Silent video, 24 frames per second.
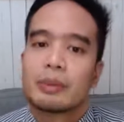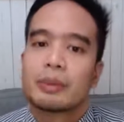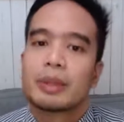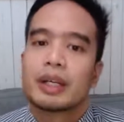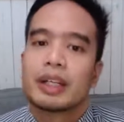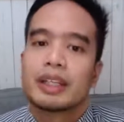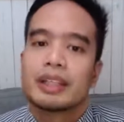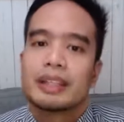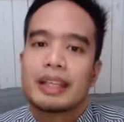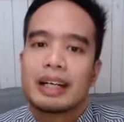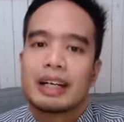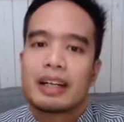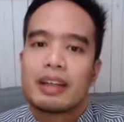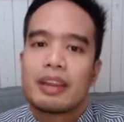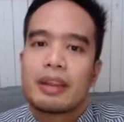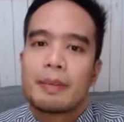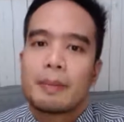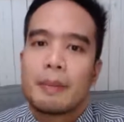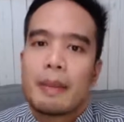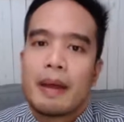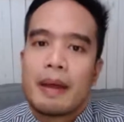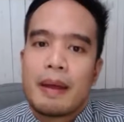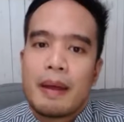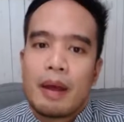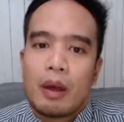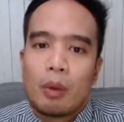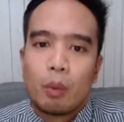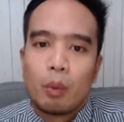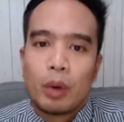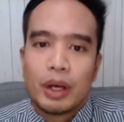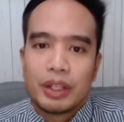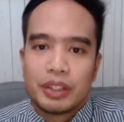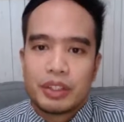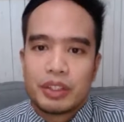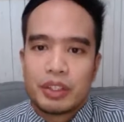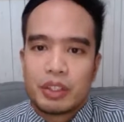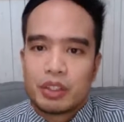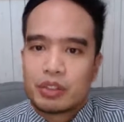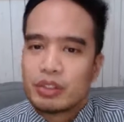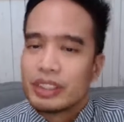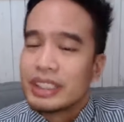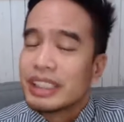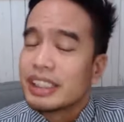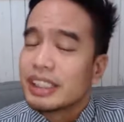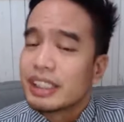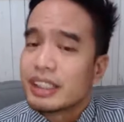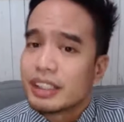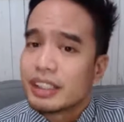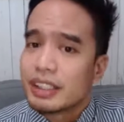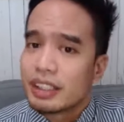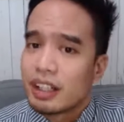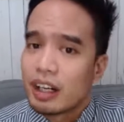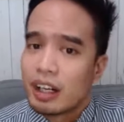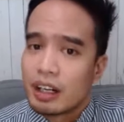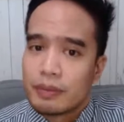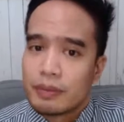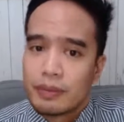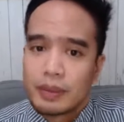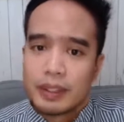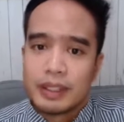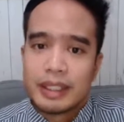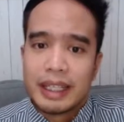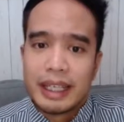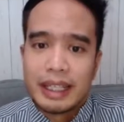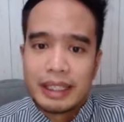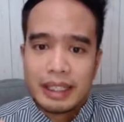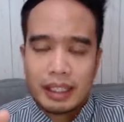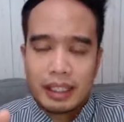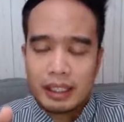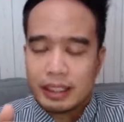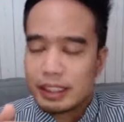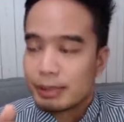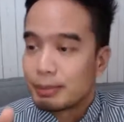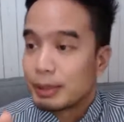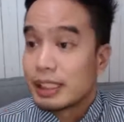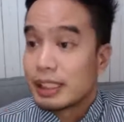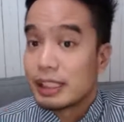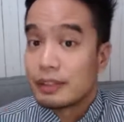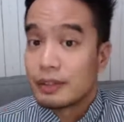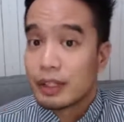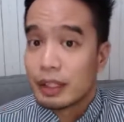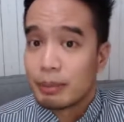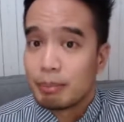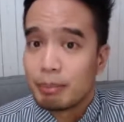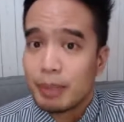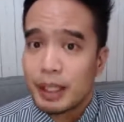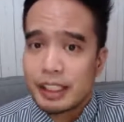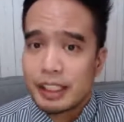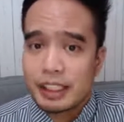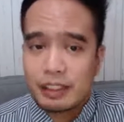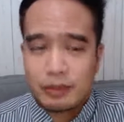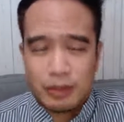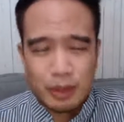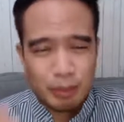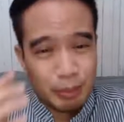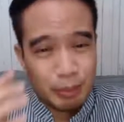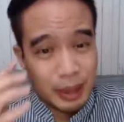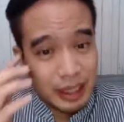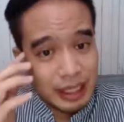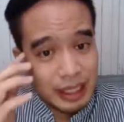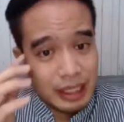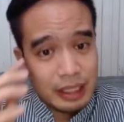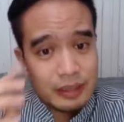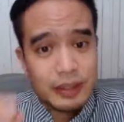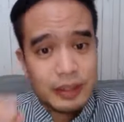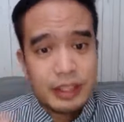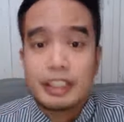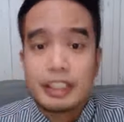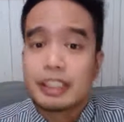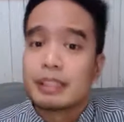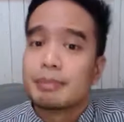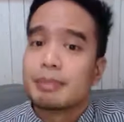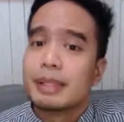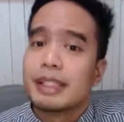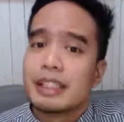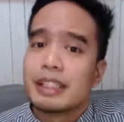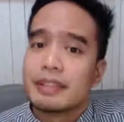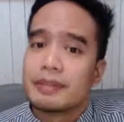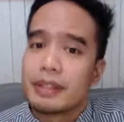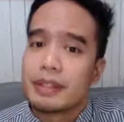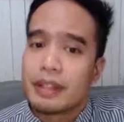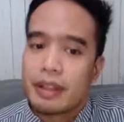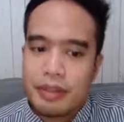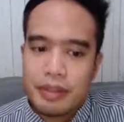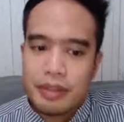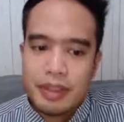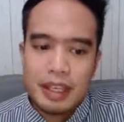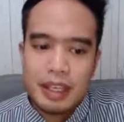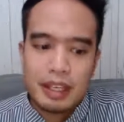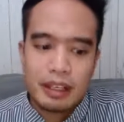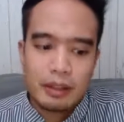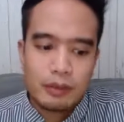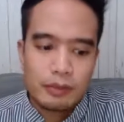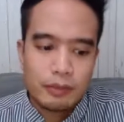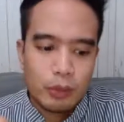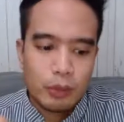We can tell them what your reasons are for taking a specific bus, for believing a specific thing,